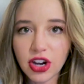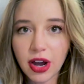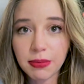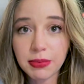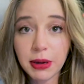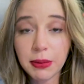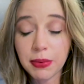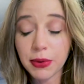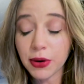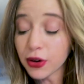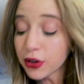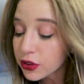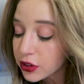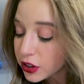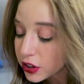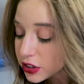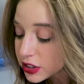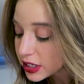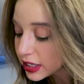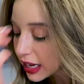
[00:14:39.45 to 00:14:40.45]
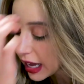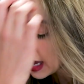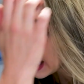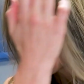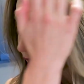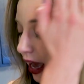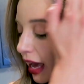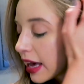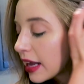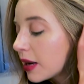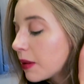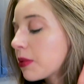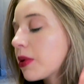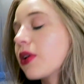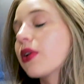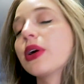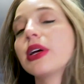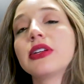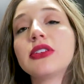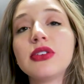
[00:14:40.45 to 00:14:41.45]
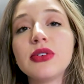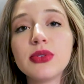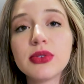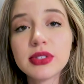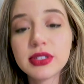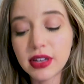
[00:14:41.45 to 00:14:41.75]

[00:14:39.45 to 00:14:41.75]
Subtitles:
chopped up earlier today, and I'm going to